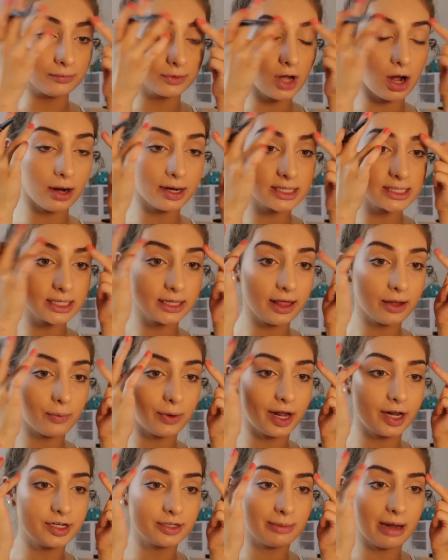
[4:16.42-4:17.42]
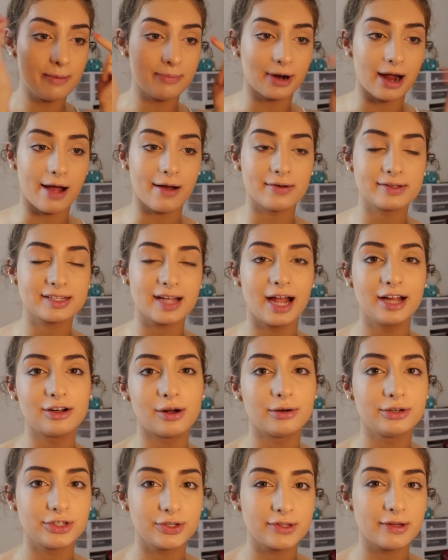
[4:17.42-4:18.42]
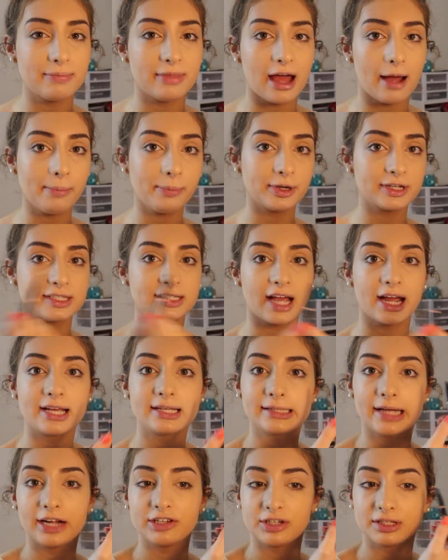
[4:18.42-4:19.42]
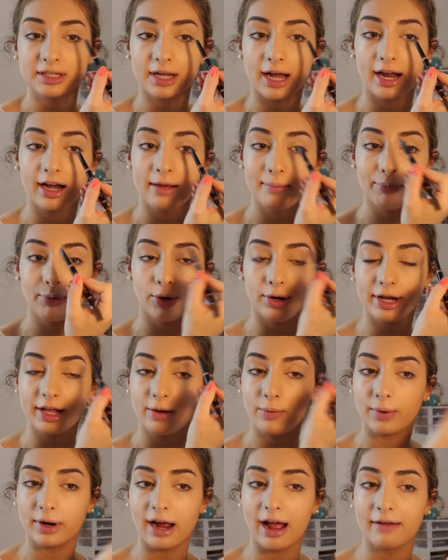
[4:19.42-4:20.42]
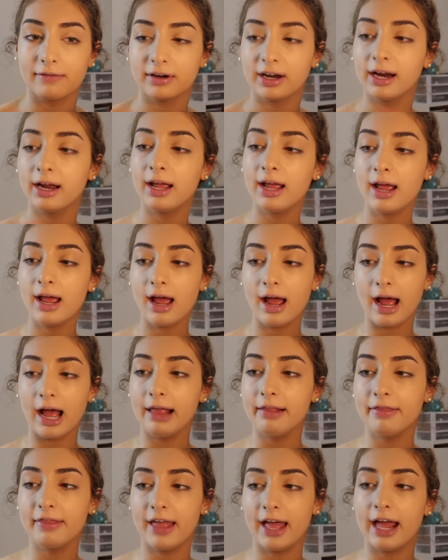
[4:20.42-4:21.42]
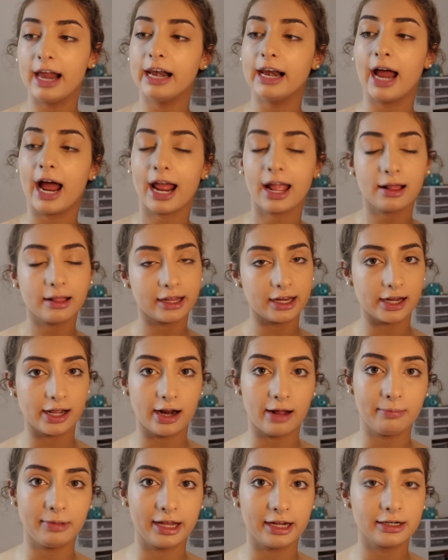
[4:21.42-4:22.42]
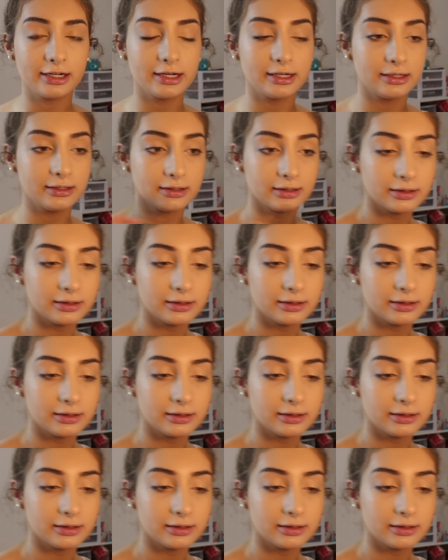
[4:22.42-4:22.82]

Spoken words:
honestly, like when I do my brows, I don't do them that precise. I just kind of put it wherever and then I clean it up later.